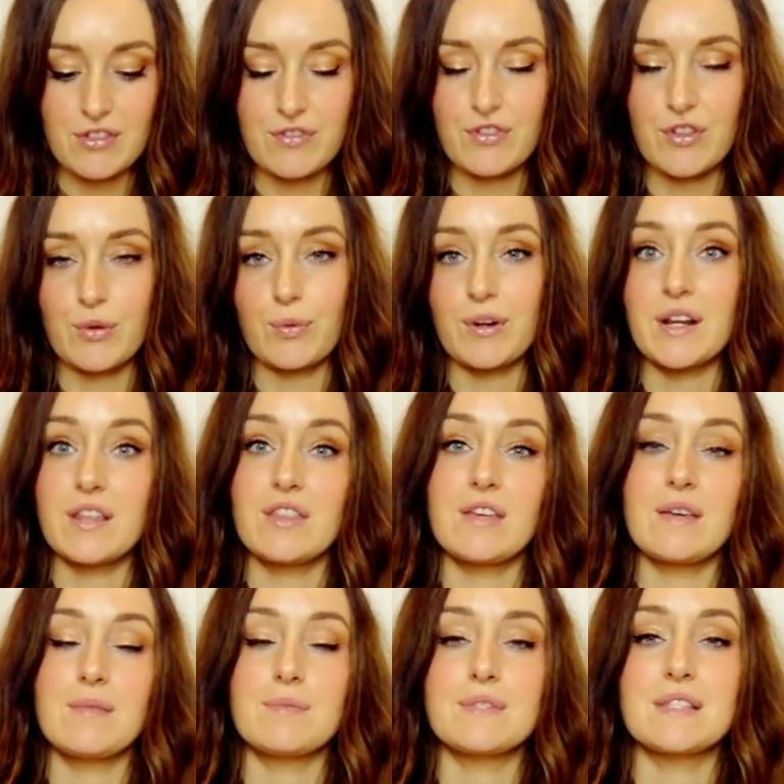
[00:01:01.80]
if there were any
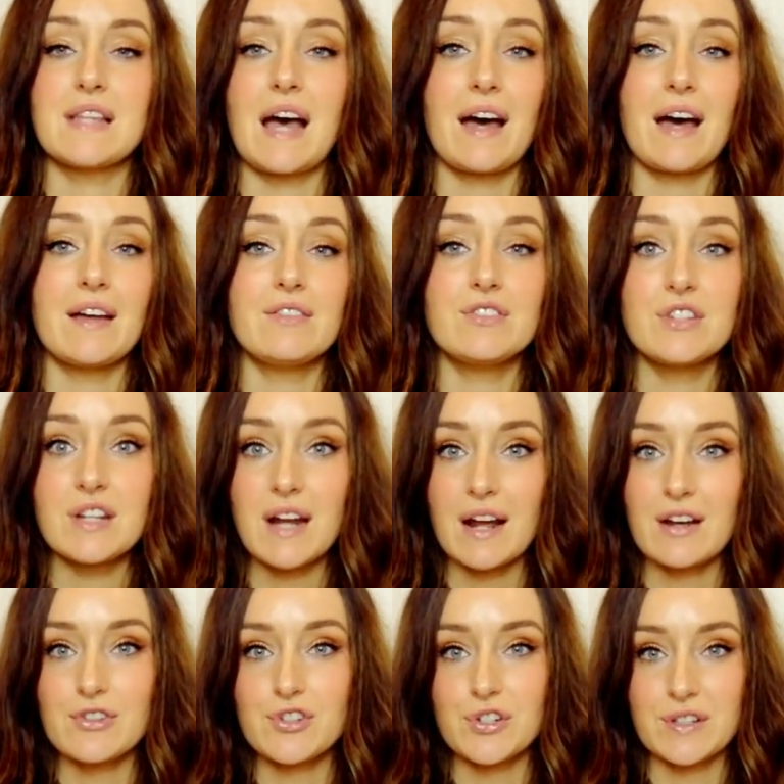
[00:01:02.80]
themes that did
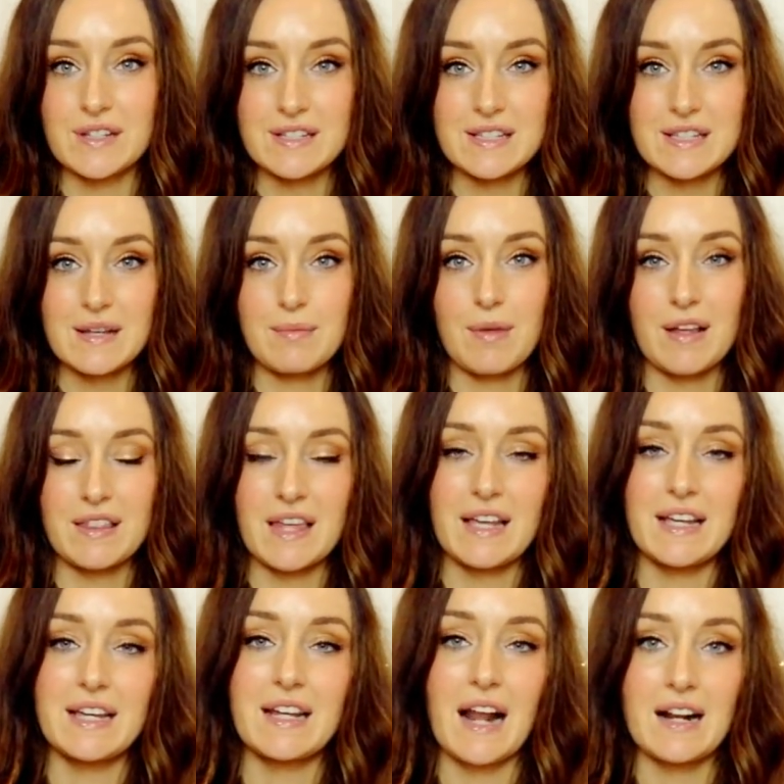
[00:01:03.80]
actually seem like they
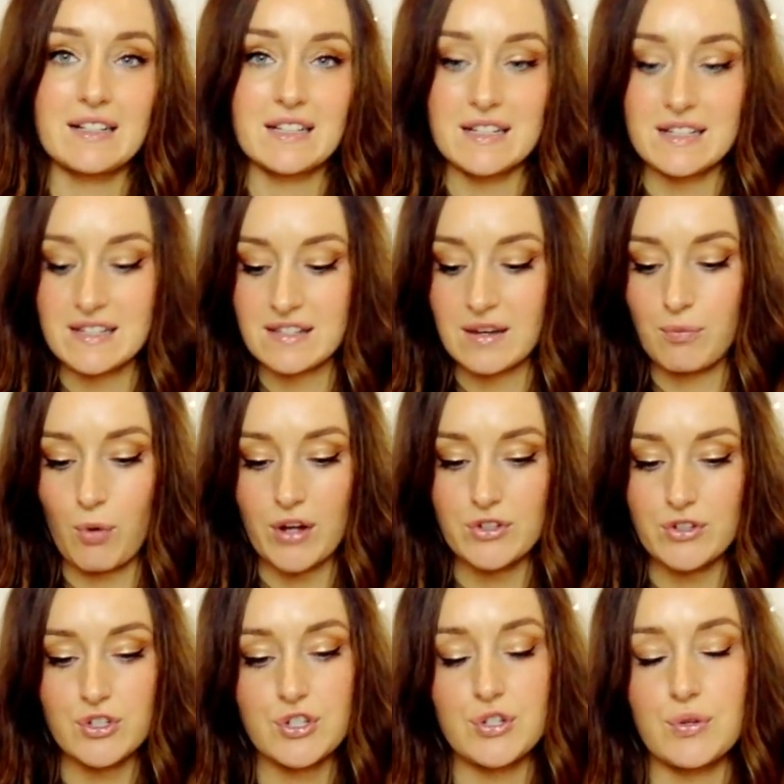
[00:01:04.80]
connected somewhat
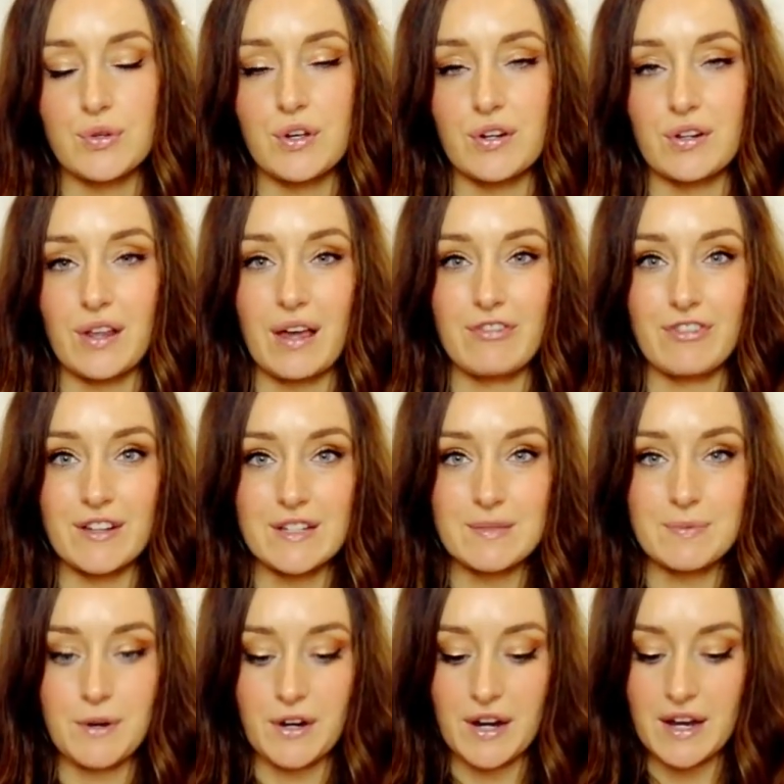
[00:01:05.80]
to your life
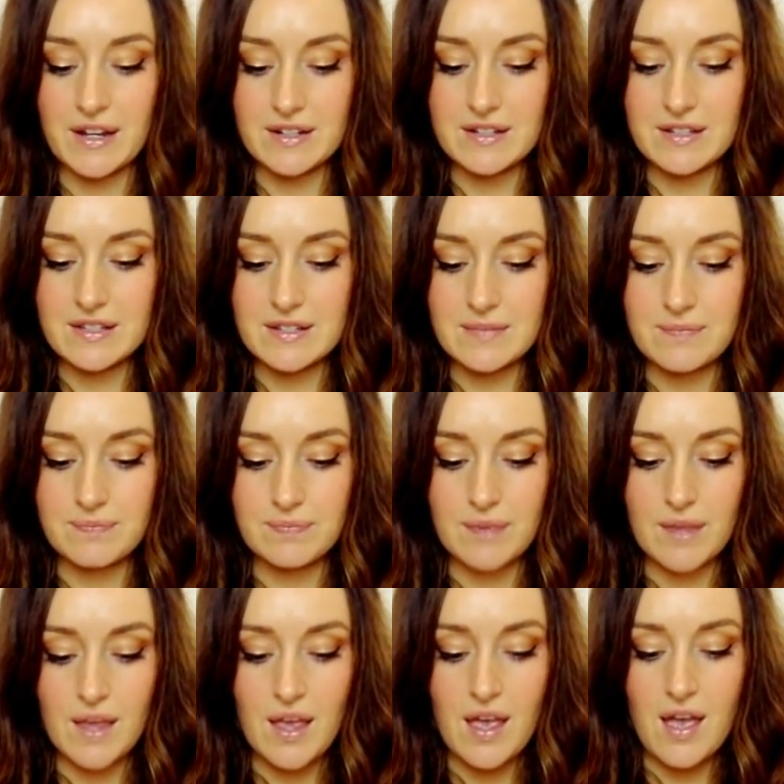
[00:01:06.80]
experience.
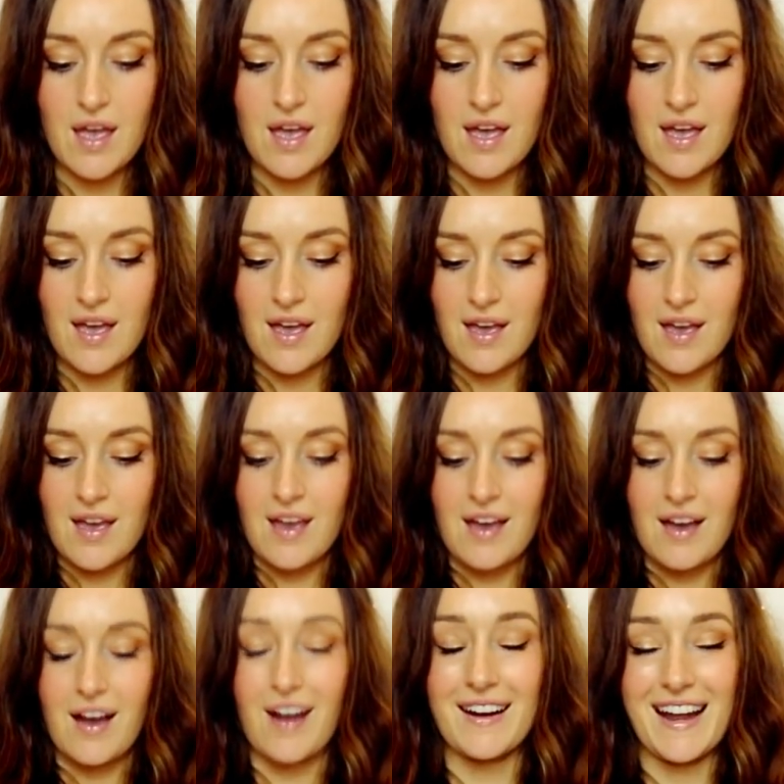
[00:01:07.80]

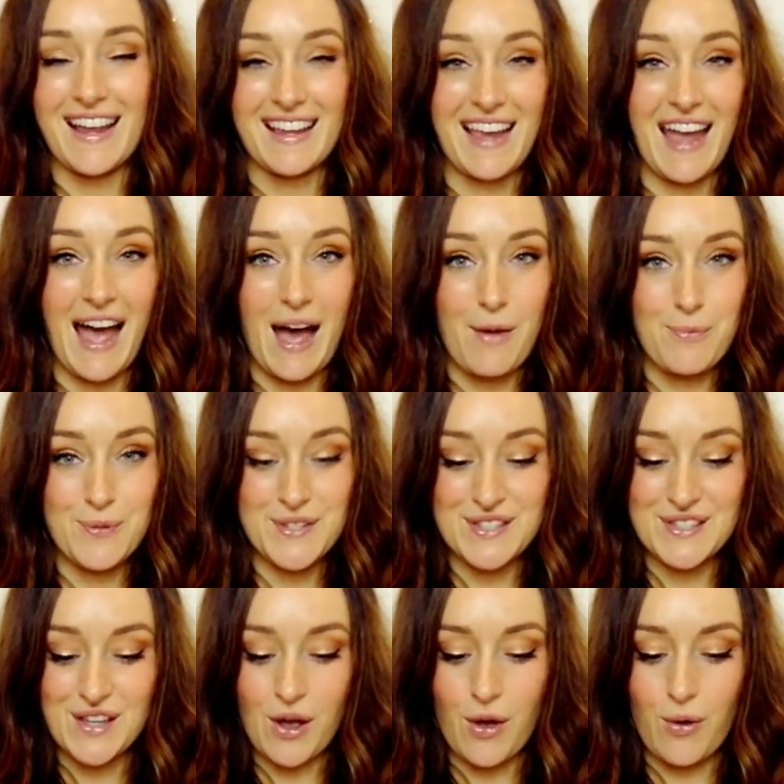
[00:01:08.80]
All right, Cap,
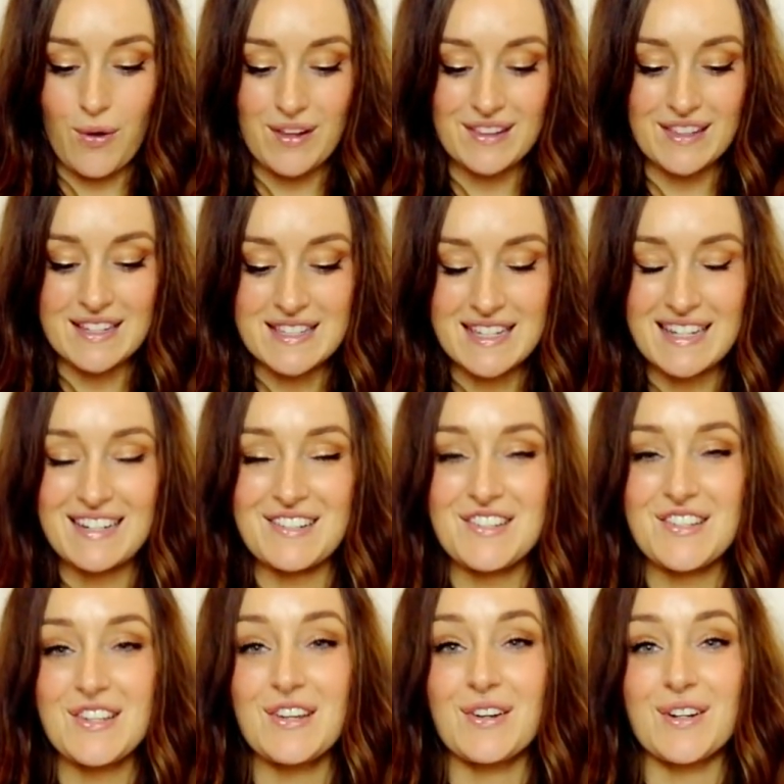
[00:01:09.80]
so let's get
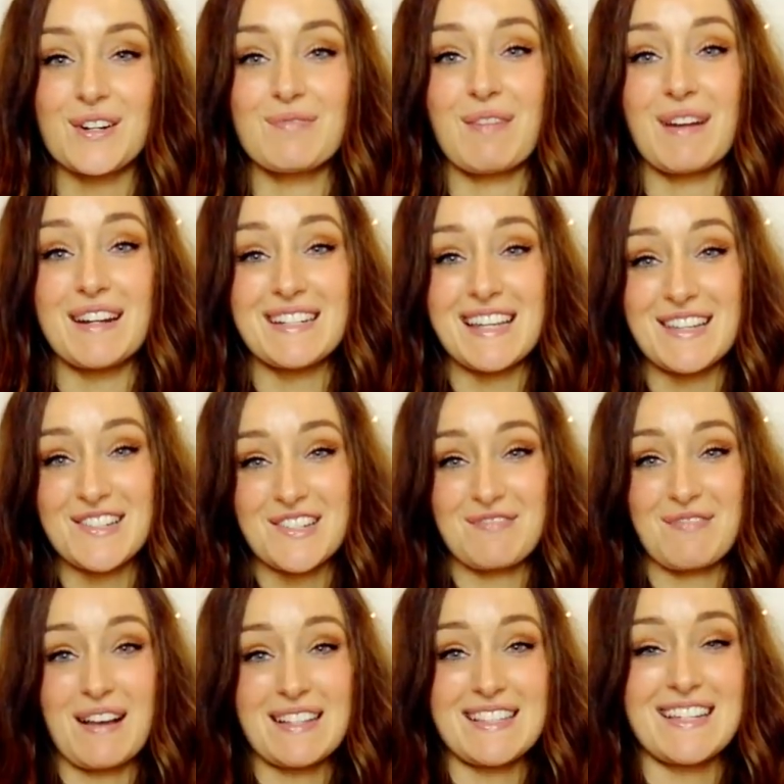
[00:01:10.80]
into your meditation
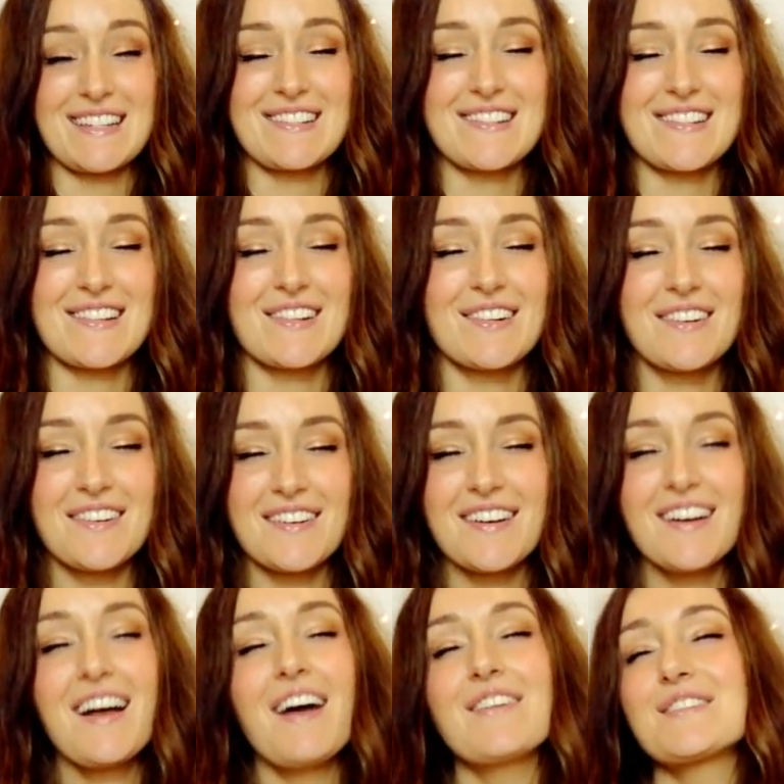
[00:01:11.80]
message. Oh,
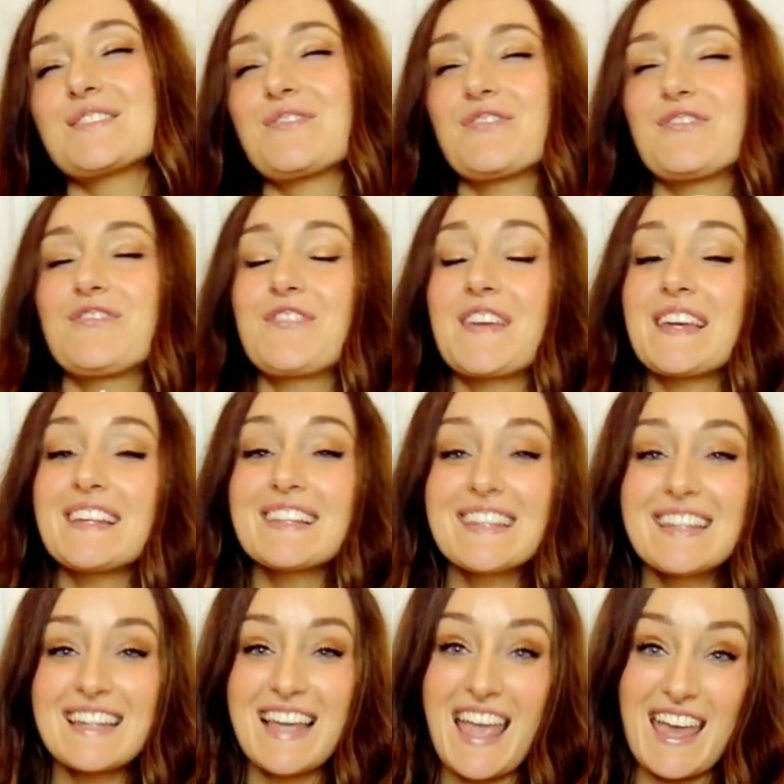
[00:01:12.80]
I was
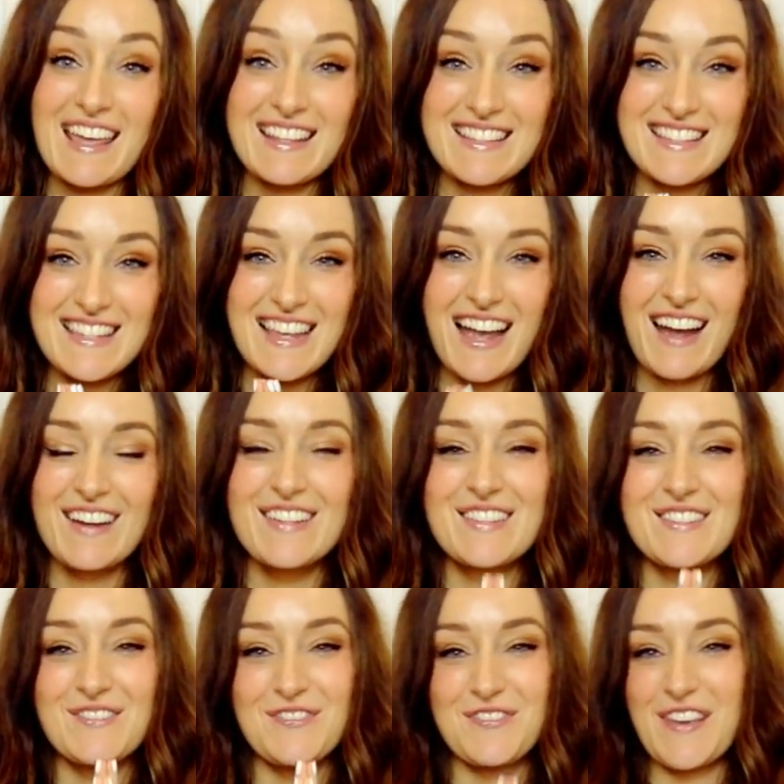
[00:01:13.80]
feeling it. I
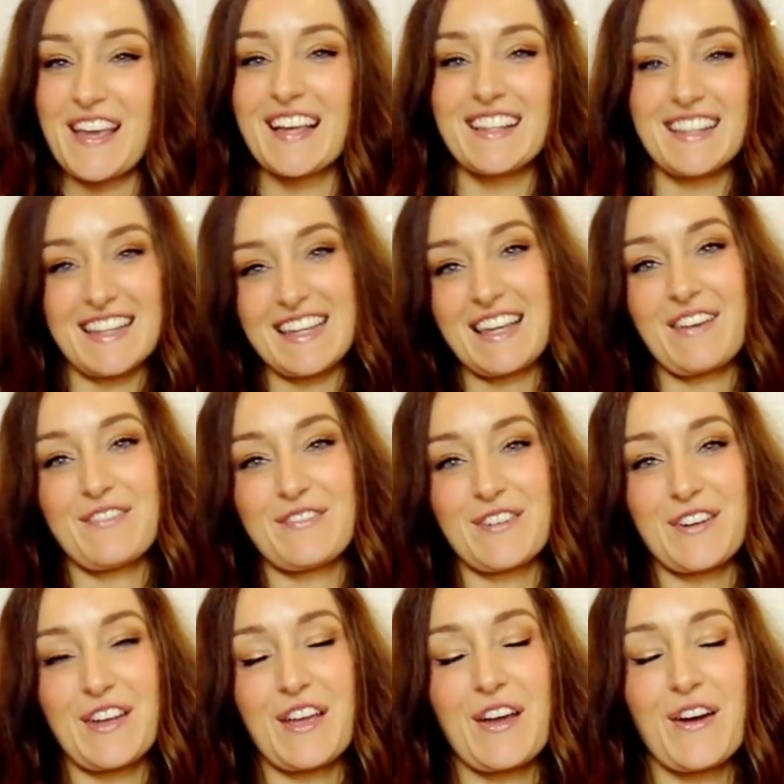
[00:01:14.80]
was feeling it for
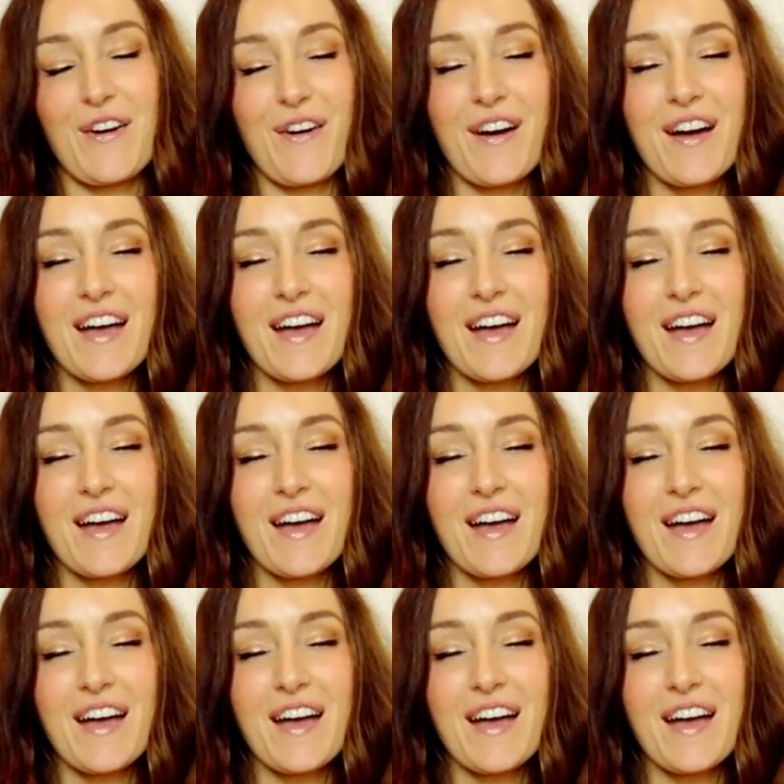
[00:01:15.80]
you.